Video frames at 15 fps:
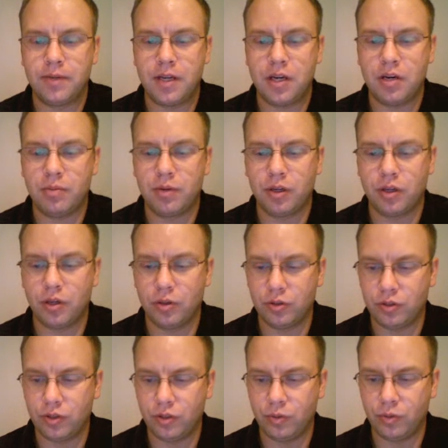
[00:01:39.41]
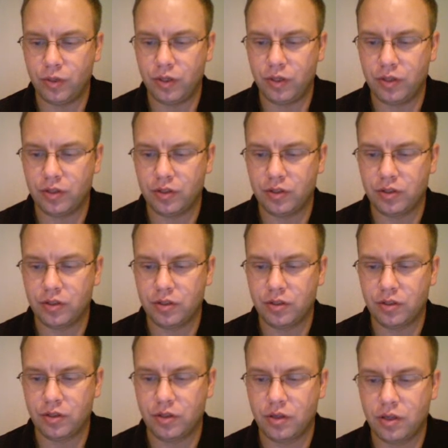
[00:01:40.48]
going to go to where this
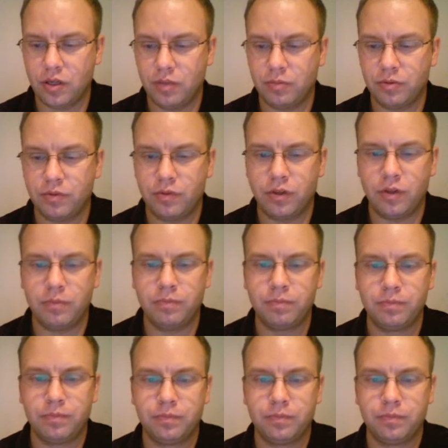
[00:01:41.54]
comes from.